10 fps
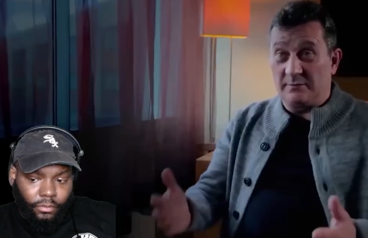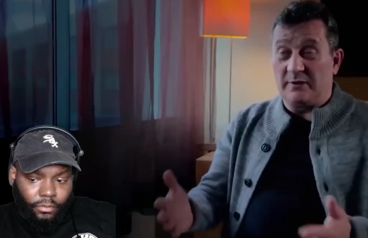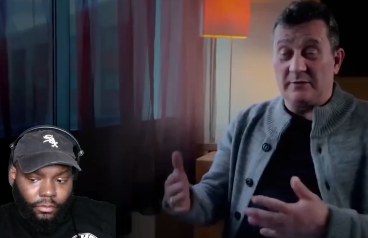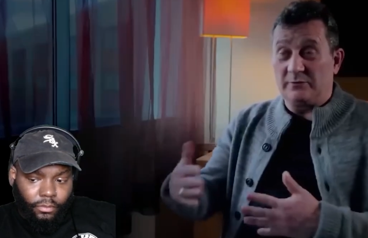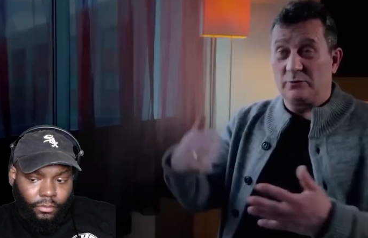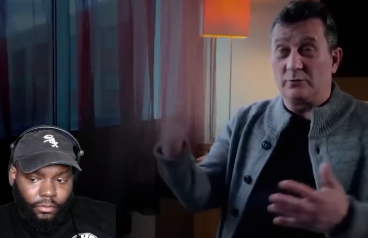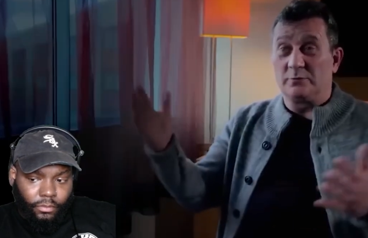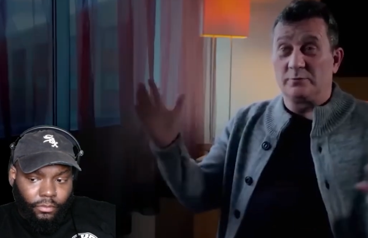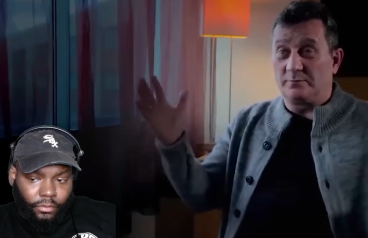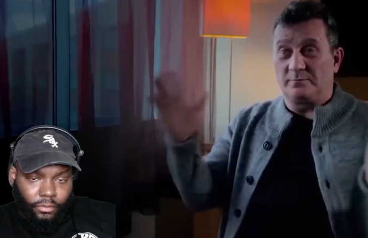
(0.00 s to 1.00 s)
Speaker 1: But it was
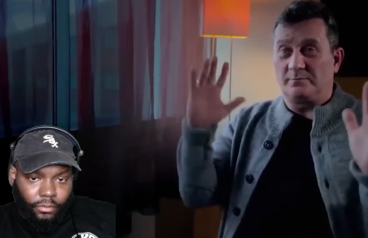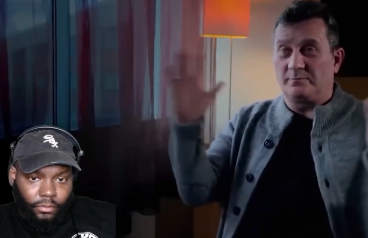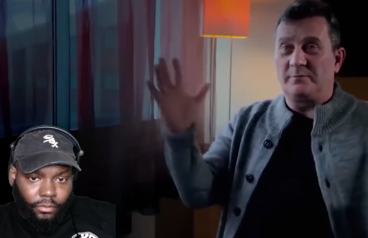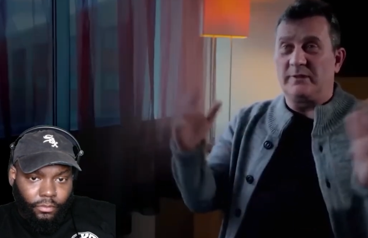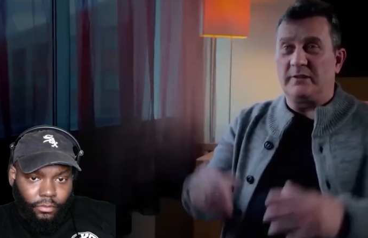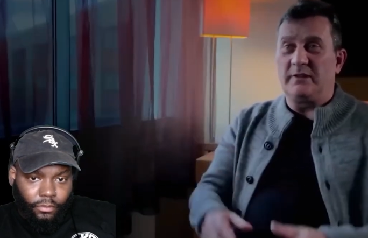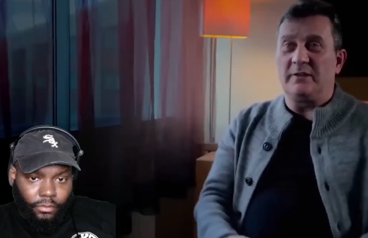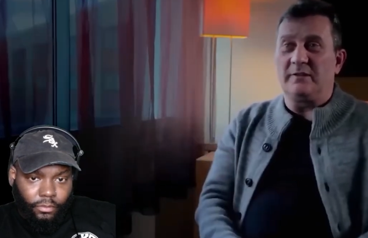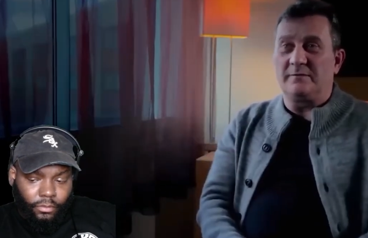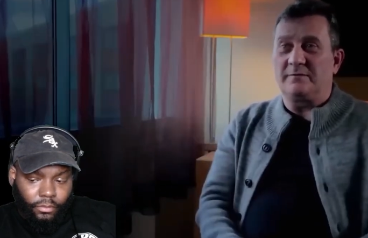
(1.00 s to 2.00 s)
all
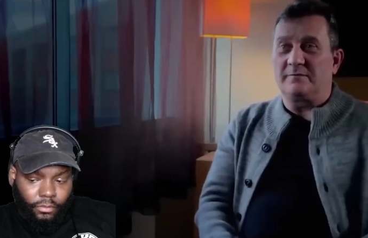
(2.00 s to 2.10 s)
very